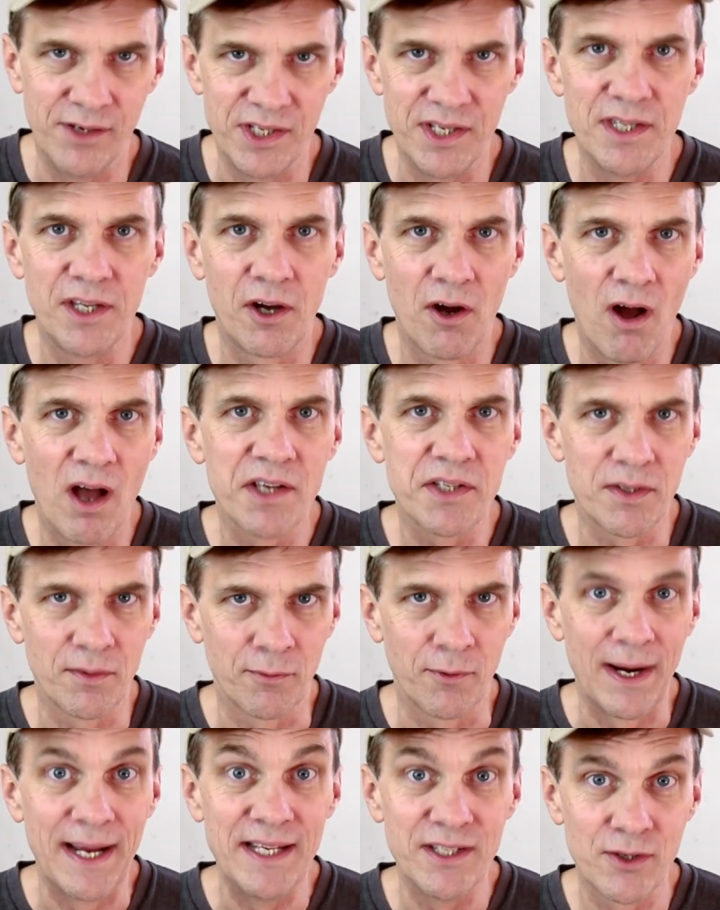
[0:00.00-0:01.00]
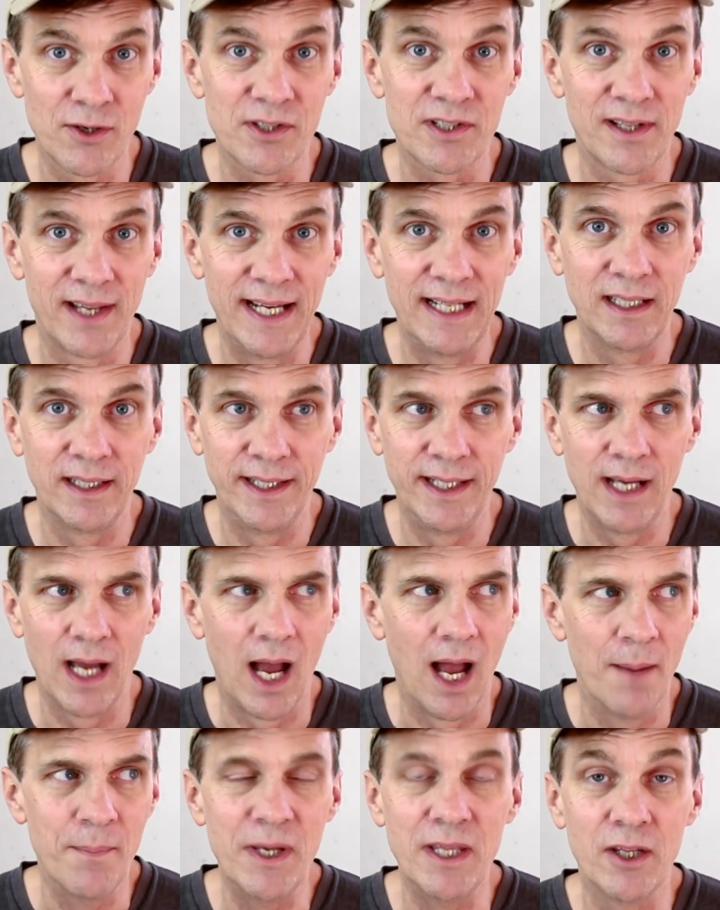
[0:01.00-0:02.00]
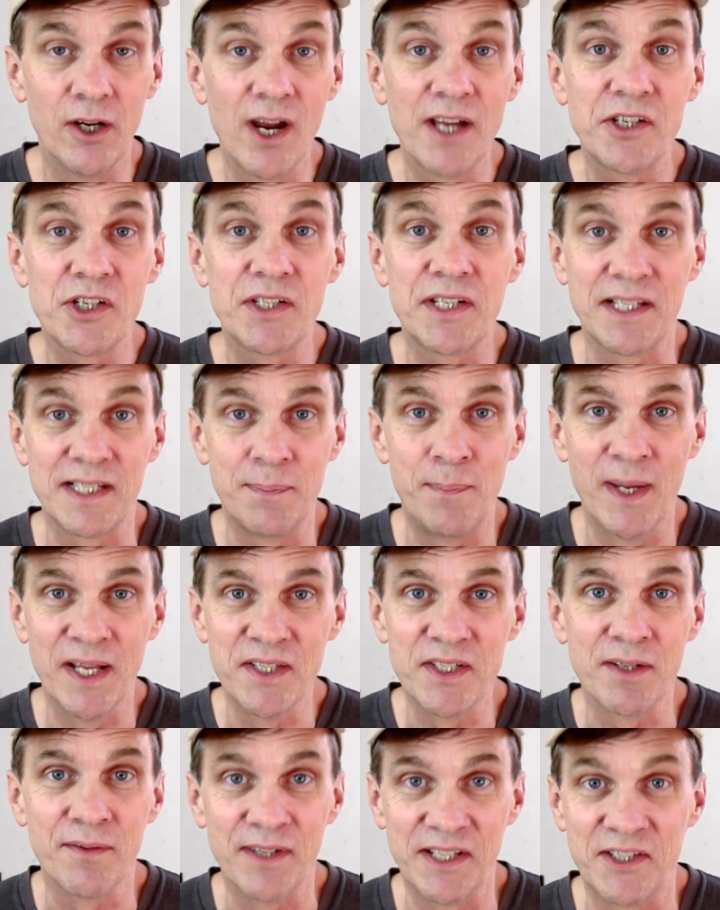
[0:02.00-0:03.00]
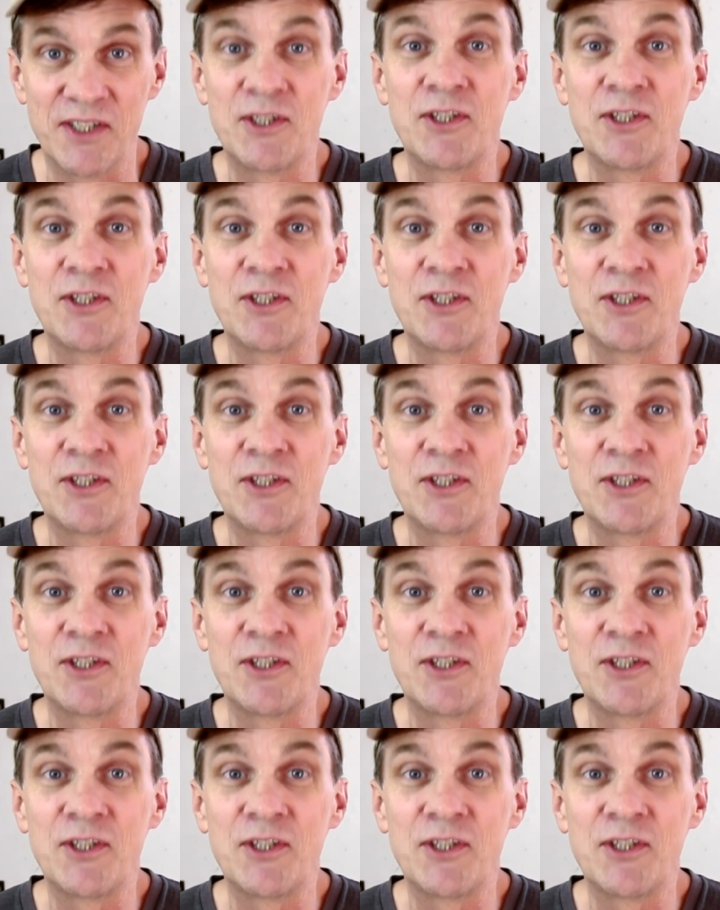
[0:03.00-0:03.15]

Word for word: you seen the cost of razors lately? I mean, they're not just expensive, it's